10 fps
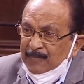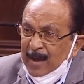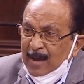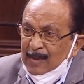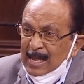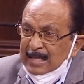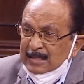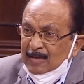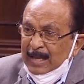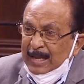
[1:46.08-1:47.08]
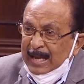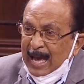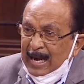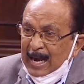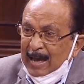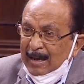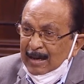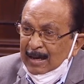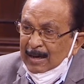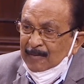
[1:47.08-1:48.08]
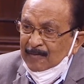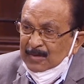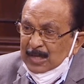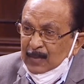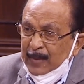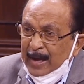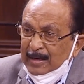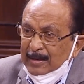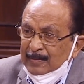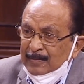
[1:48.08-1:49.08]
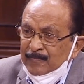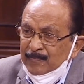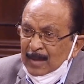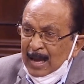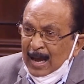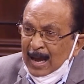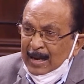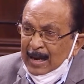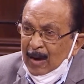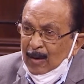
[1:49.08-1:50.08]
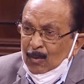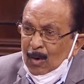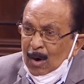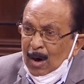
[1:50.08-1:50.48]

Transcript: families of the Kerala fishermen. Now,